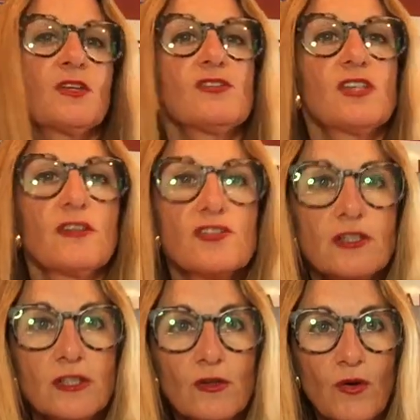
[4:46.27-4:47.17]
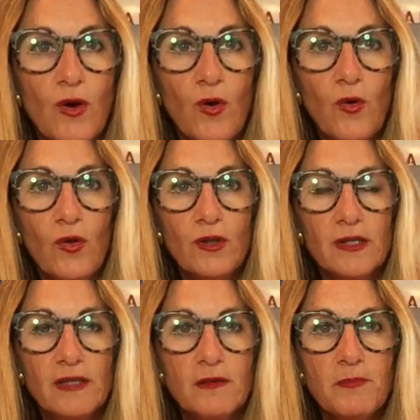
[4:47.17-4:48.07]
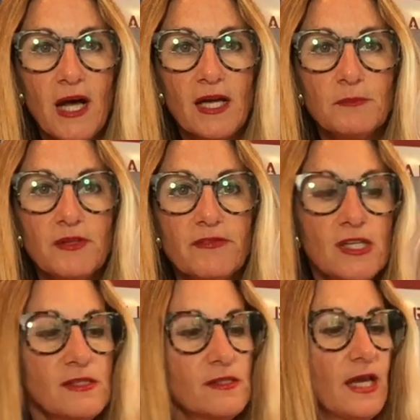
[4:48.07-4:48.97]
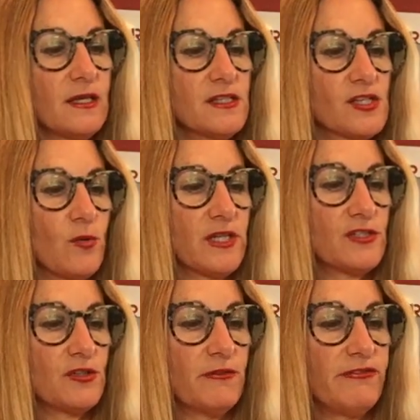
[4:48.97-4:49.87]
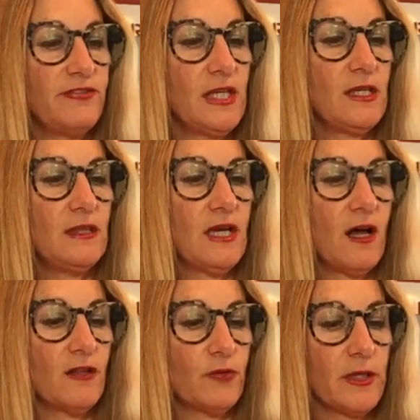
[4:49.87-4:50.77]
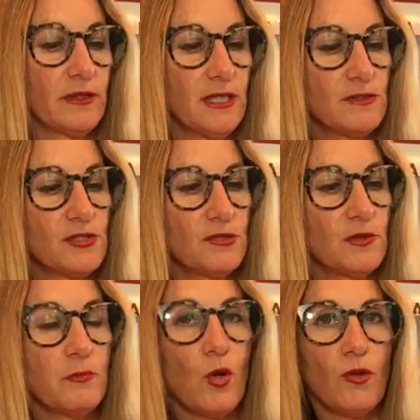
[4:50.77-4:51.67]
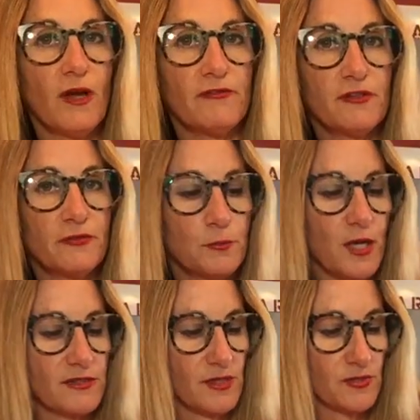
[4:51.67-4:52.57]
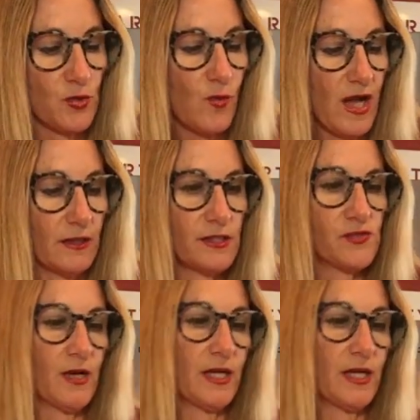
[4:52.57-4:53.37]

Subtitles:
You see there's a little hole in the bottom of this, and it's going to feed the olive oil into the bowl of the food processor while it is